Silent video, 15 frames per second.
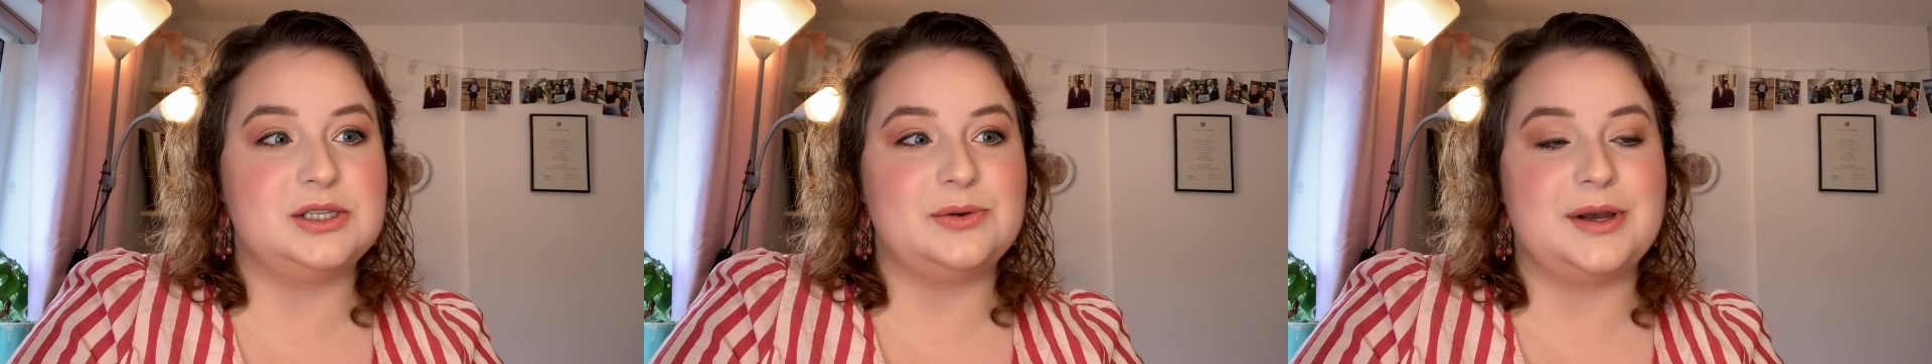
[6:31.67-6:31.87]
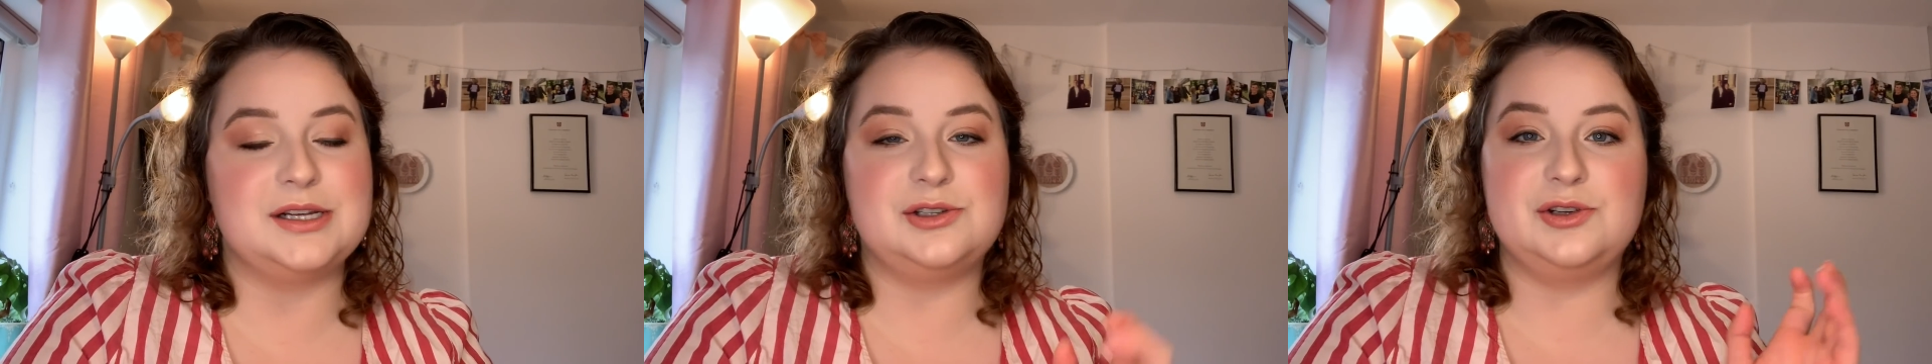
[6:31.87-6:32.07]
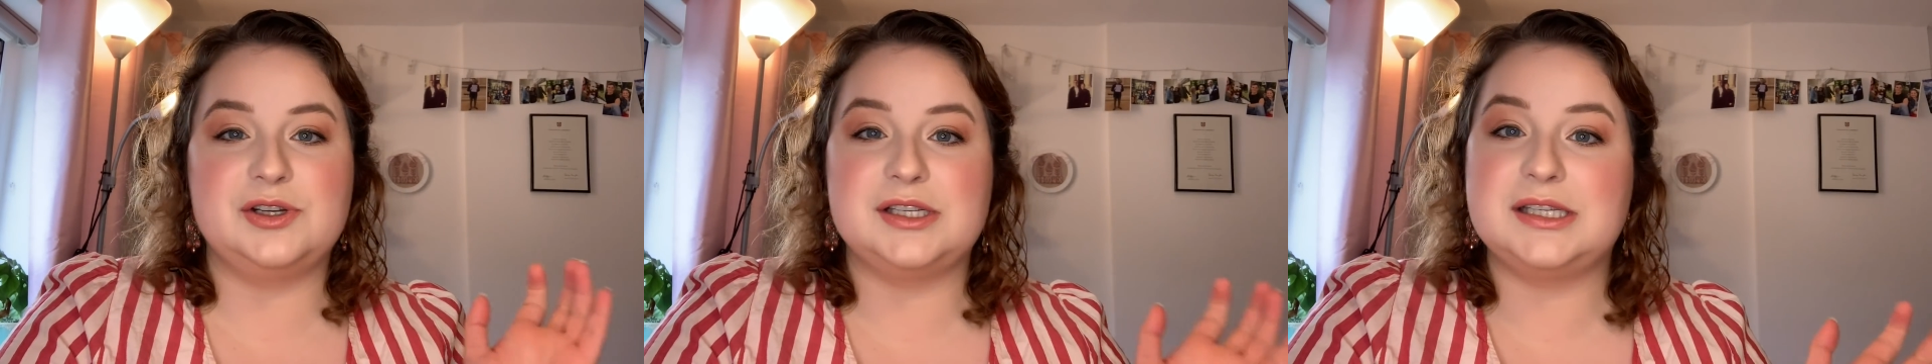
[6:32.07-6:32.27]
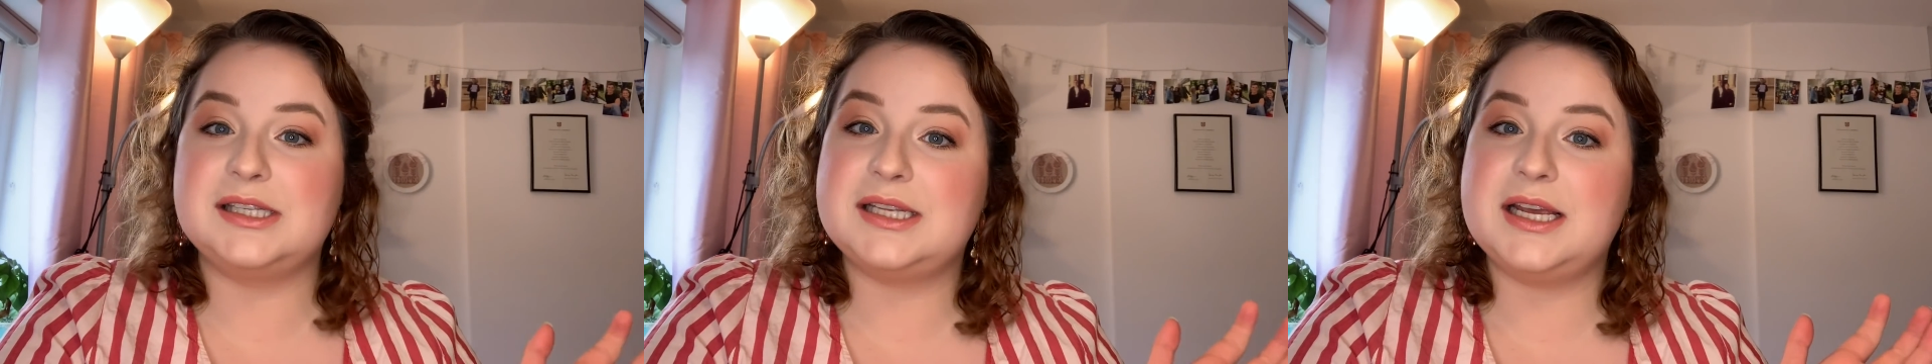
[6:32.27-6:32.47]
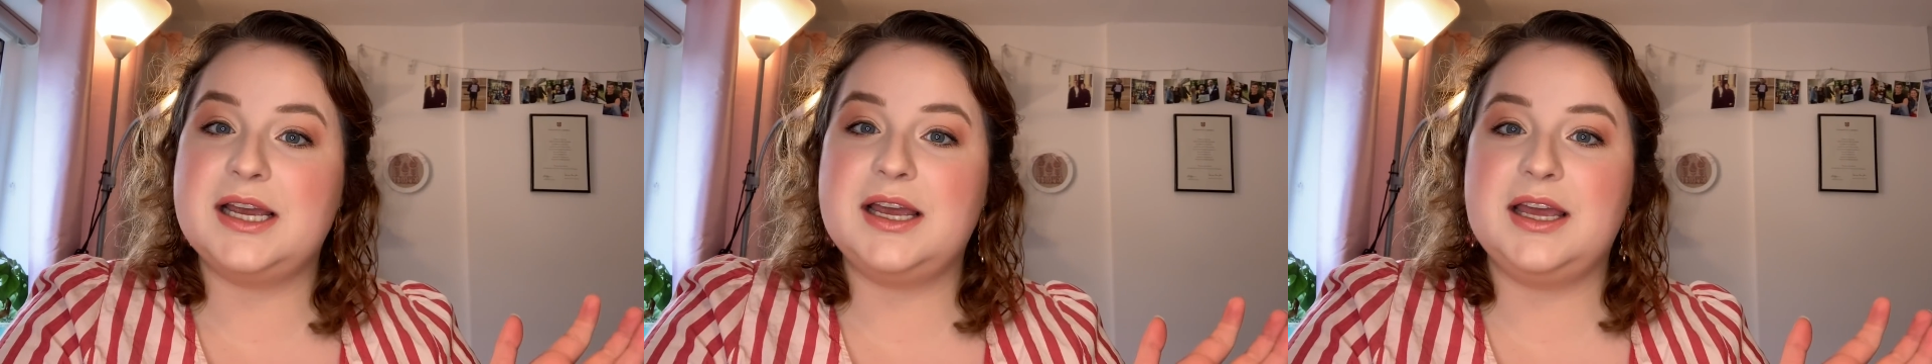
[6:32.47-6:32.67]
So as you can
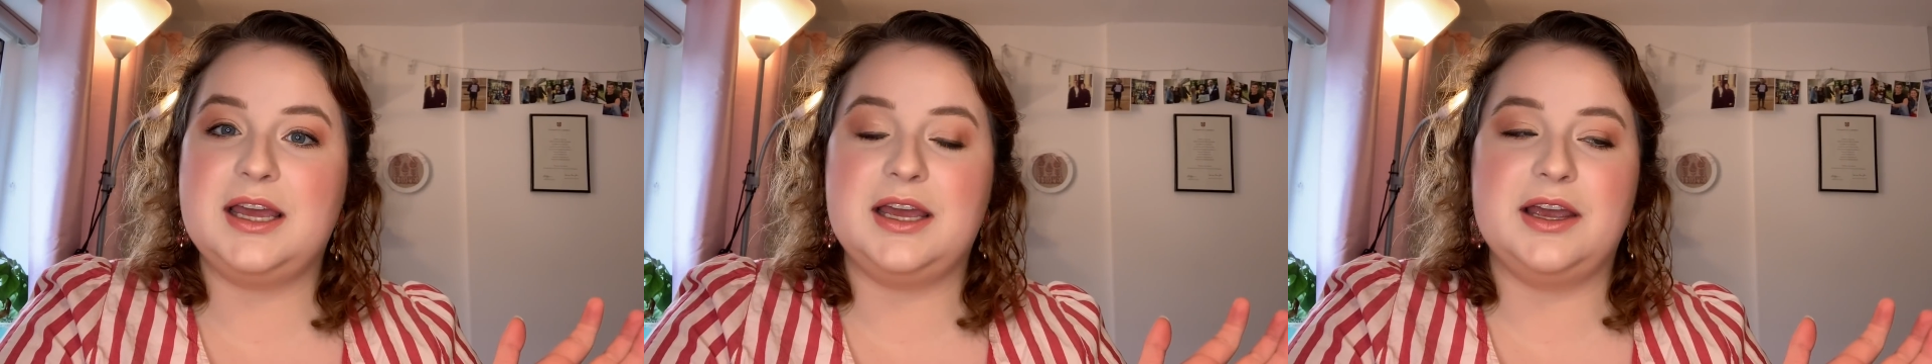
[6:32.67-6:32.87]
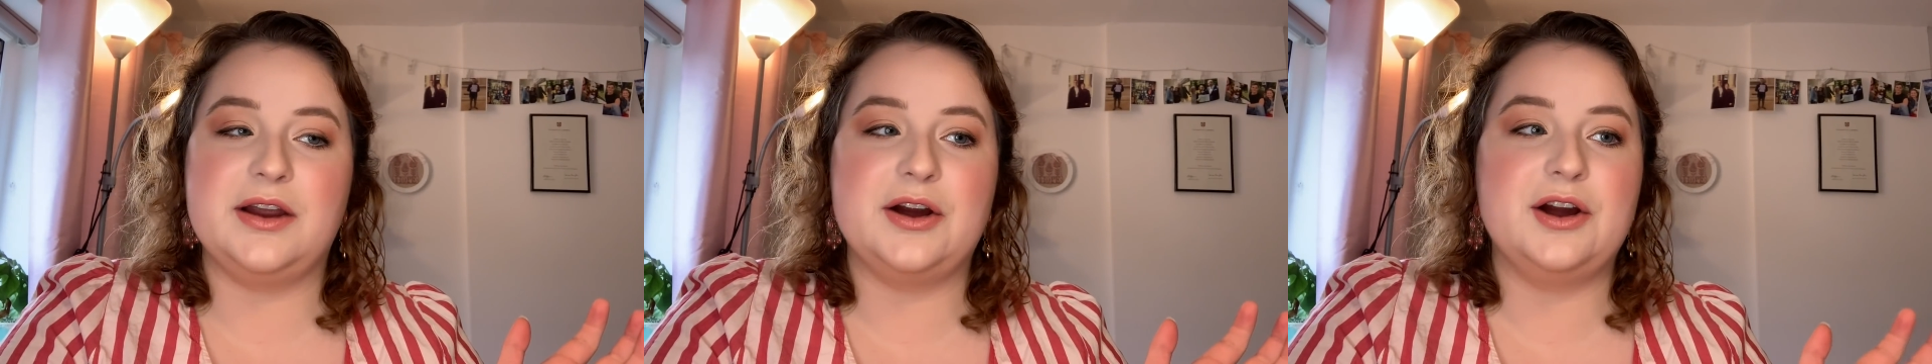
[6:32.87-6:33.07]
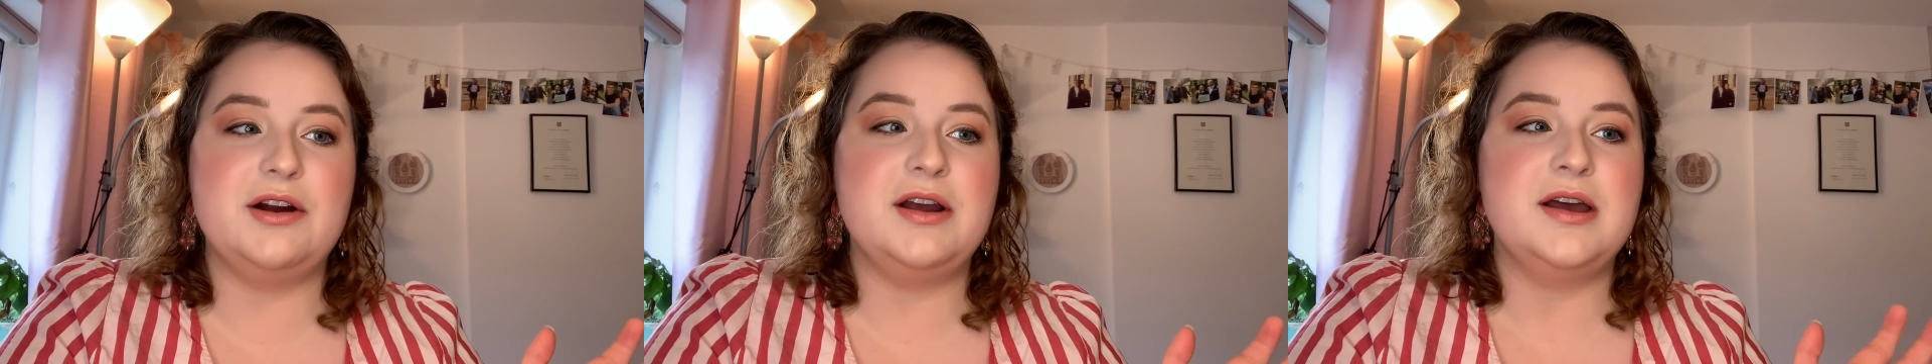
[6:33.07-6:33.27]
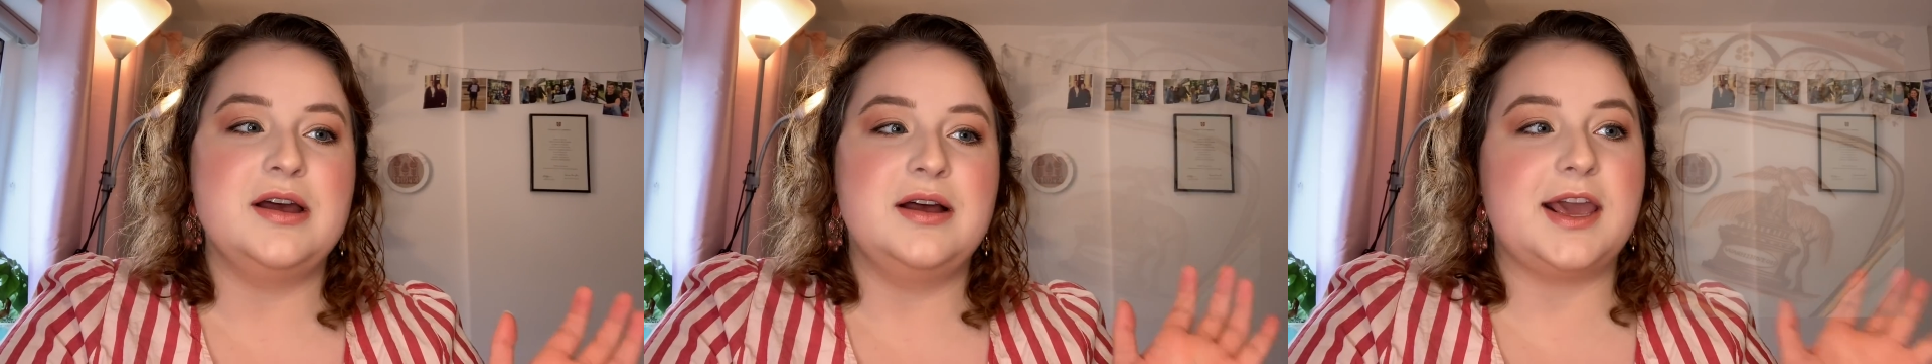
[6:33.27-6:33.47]
see here,